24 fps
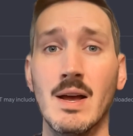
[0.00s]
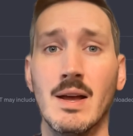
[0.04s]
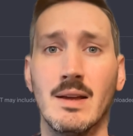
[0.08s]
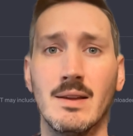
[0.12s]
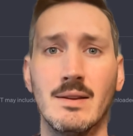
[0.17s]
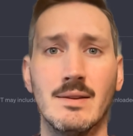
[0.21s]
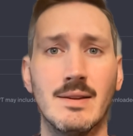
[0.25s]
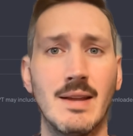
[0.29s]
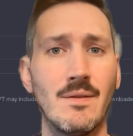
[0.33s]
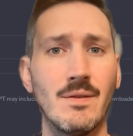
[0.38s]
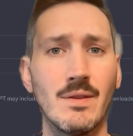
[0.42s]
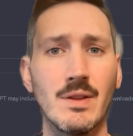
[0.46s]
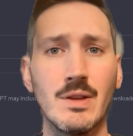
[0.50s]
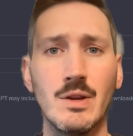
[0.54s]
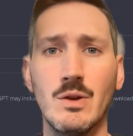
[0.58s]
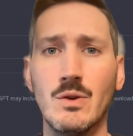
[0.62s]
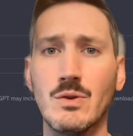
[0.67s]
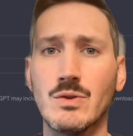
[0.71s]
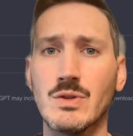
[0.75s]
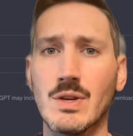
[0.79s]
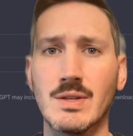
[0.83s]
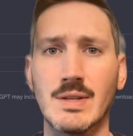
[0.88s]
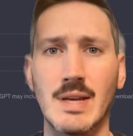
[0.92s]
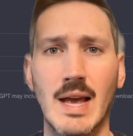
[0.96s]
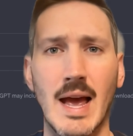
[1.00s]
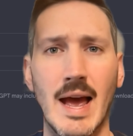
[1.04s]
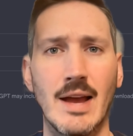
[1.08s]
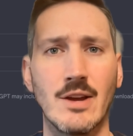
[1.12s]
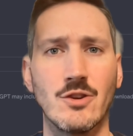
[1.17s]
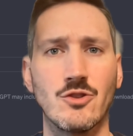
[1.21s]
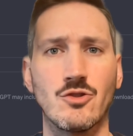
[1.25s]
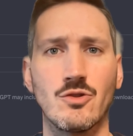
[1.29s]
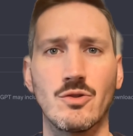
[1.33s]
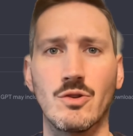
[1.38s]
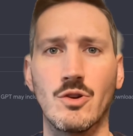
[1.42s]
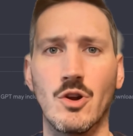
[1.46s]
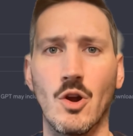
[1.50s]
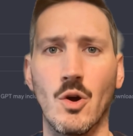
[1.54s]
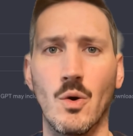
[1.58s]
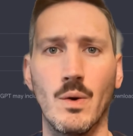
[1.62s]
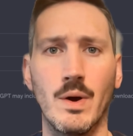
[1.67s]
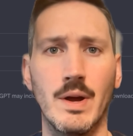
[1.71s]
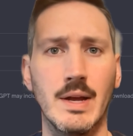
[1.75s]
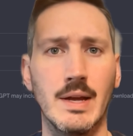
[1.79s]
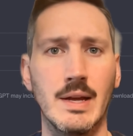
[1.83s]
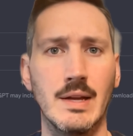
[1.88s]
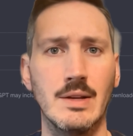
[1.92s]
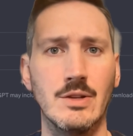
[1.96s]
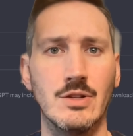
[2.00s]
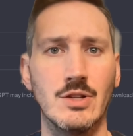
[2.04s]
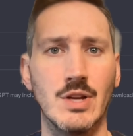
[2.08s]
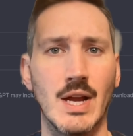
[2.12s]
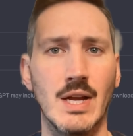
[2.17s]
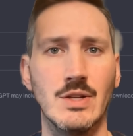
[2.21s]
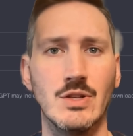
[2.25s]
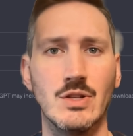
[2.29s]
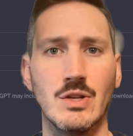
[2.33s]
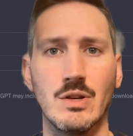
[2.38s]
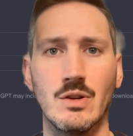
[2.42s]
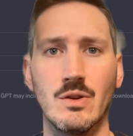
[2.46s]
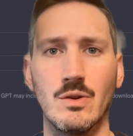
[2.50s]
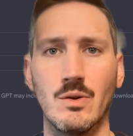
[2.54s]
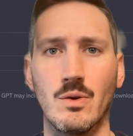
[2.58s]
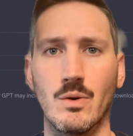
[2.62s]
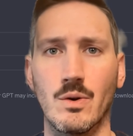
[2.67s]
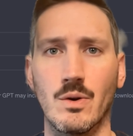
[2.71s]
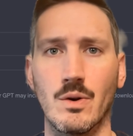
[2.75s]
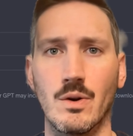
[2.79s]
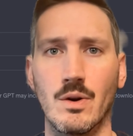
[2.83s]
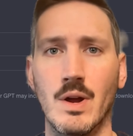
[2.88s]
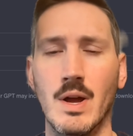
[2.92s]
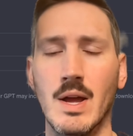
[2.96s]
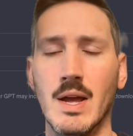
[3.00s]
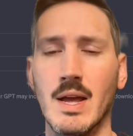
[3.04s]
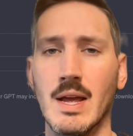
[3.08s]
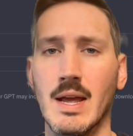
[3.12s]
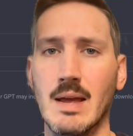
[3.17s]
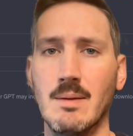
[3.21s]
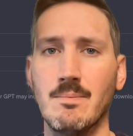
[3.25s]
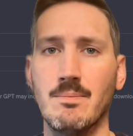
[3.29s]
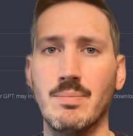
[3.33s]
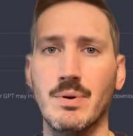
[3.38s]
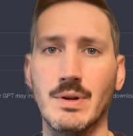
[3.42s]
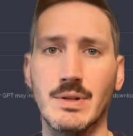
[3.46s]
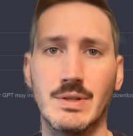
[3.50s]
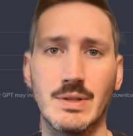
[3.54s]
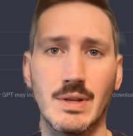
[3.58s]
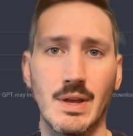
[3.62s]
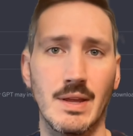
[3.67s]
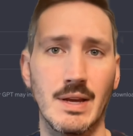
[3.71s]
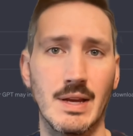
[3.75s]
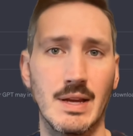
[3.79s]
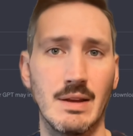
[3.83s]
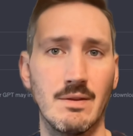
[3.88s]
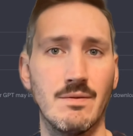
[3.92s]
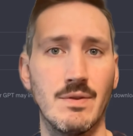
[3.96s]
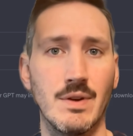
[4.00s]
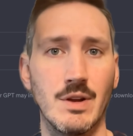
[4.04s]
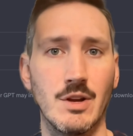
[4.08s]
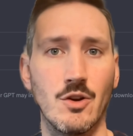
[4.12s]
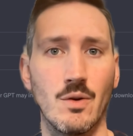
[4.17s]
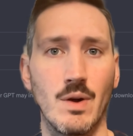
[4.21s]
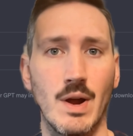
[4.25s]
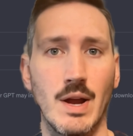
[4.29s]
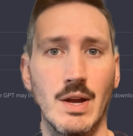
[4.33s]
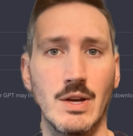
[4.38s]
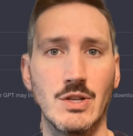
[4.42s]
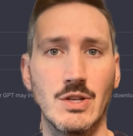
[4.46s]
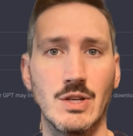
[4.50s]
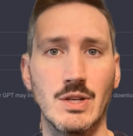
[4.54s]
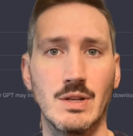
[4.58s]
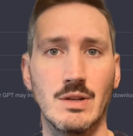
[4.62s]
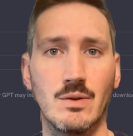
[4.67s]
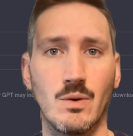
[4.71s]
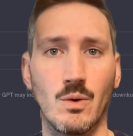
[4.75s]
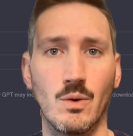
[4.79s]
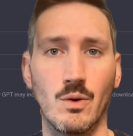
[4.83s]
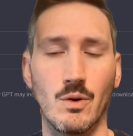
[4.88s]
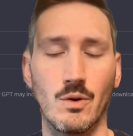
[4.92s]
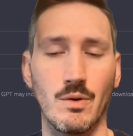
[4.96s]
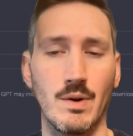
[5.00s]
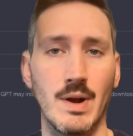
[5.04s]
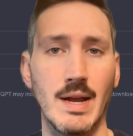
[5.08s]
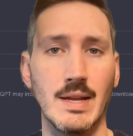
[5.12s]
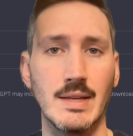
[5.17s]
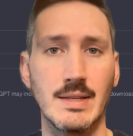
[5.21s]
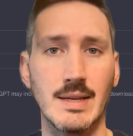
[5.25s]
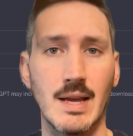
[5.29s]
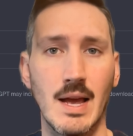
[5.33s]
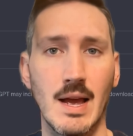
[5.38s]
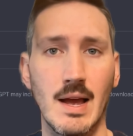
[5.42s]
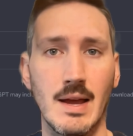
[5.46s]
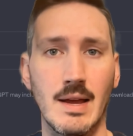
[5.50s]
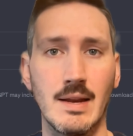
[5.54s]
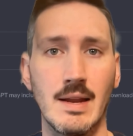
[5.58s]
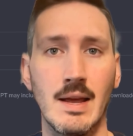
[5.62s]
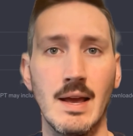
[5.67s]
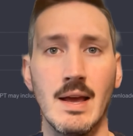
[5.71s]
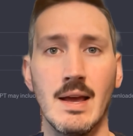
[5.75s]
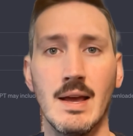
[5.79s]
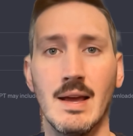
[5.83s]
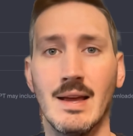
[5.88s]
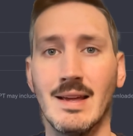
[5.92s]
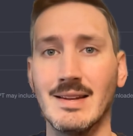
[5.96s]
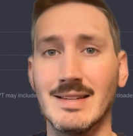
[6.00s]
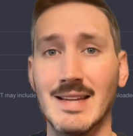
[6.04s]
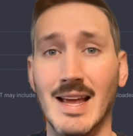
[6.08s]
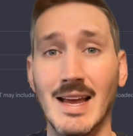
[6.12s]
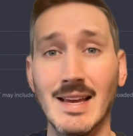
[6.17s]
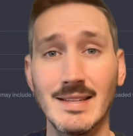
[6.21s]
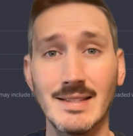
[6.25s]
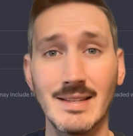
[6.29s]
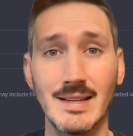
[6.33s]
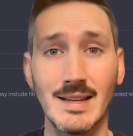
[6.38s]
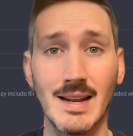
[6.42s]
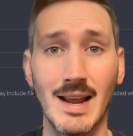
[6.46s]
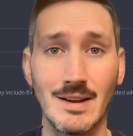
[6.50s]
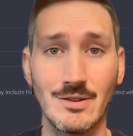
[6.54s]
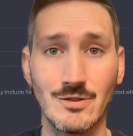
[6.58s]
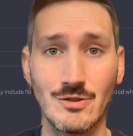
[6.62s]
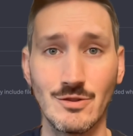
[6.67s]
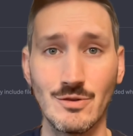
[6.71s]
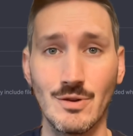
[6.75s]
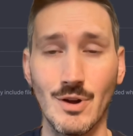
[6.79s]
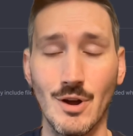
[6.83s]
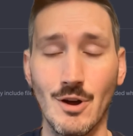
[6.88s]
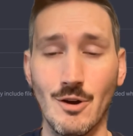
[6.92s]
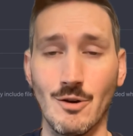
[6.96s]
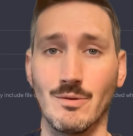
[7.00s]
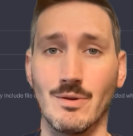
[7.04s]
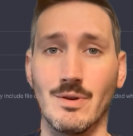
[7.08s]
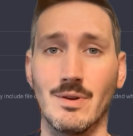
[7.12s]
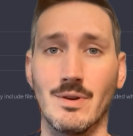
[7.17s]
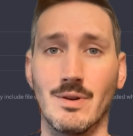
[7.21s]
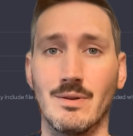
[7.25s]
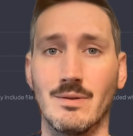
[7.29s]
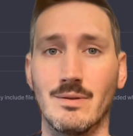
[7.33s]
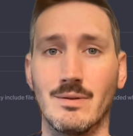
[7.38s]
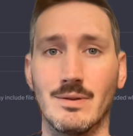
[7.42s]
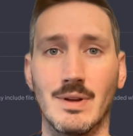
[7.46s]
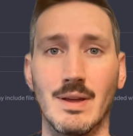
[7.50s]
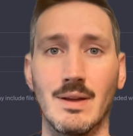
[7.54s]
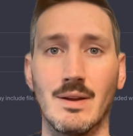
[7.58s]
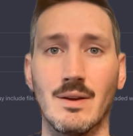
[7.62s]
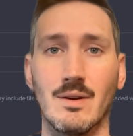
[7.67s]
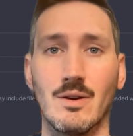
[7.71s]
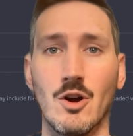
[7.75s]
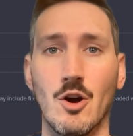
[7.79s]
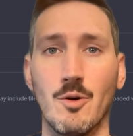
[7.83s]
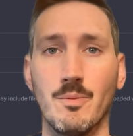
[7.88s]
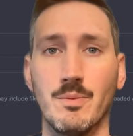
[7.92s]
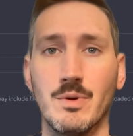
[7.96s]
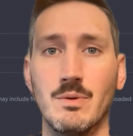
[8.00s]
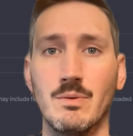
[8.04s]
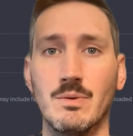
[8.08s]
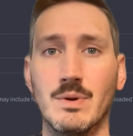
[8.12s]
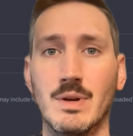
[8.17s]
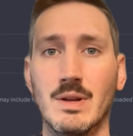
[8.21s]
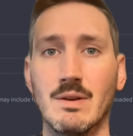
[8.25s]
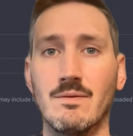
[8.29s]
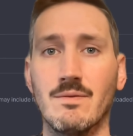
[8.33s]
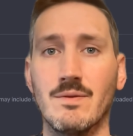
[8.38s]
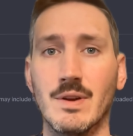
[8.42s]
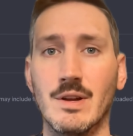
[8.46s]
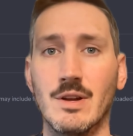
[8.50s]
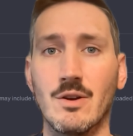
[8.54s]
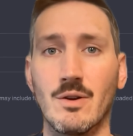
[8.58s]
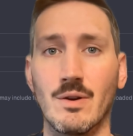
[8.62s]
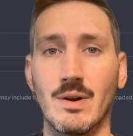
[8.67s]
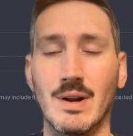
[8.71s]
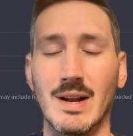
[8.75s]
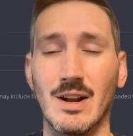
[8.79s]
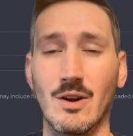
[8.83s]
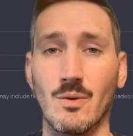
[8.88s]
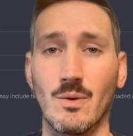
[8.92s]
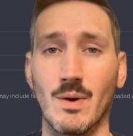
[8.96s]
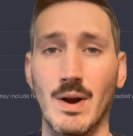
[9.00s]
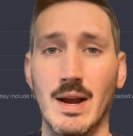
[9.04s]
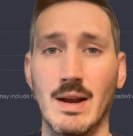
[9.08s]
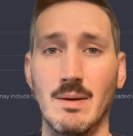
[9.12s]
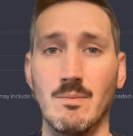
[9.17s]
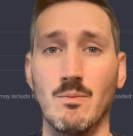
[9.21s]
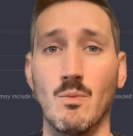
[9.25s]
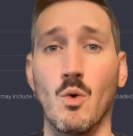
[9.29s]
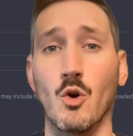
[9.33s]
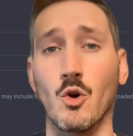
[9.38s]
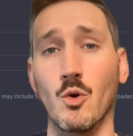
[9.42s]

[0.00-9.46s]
definitely use this as you're going and changing your inputs on the configuration or create side. Test it as you go. It'll help you configure and iterate more